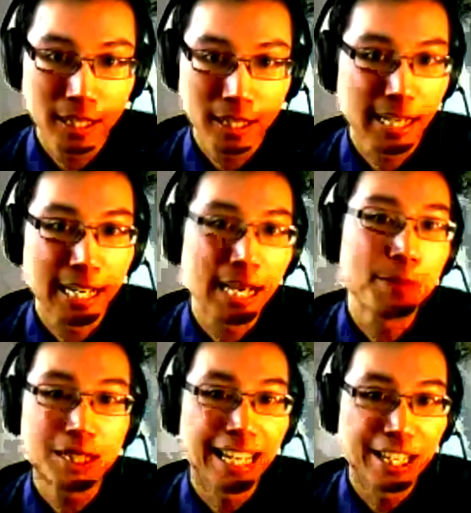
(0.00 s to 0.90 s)
at m
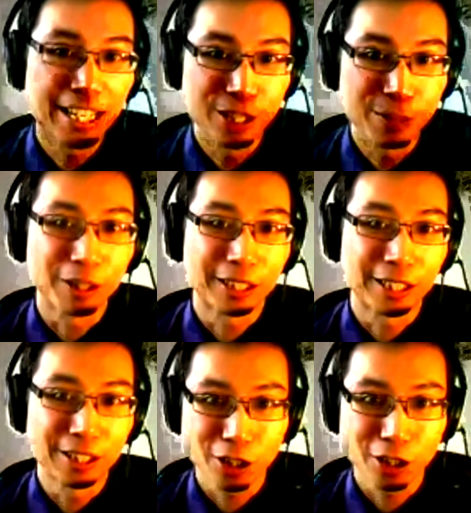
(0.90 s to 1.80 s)
c n g marketing
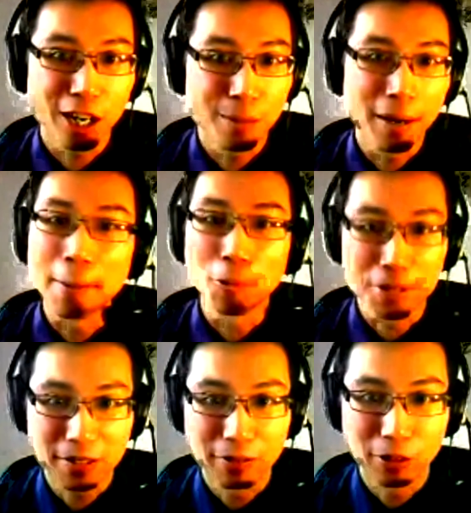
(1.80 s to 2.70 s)
dot com. I'm
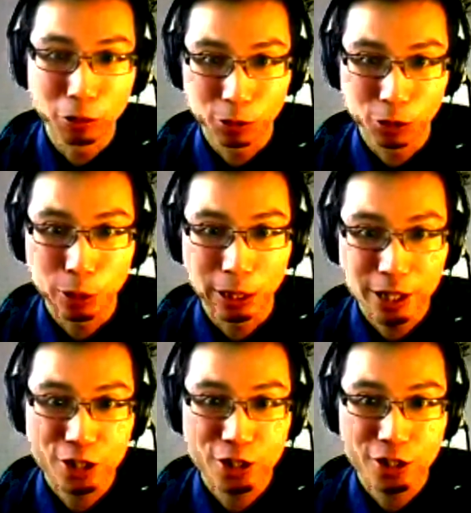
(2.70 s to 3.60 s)
always available for quick
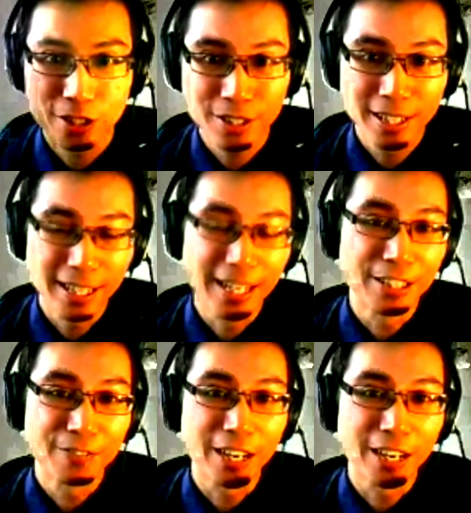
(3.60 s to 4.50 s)
questions. Uh, you
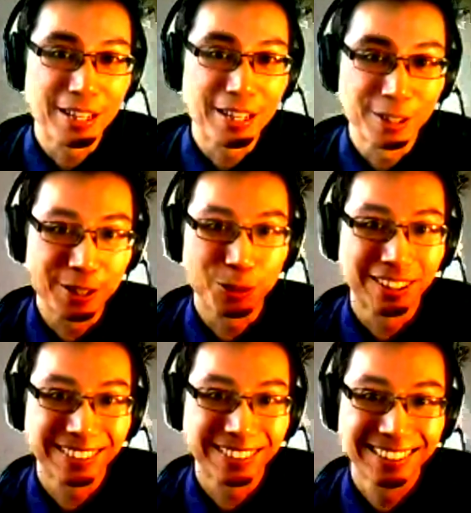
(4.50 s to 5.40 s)
can find me there as well.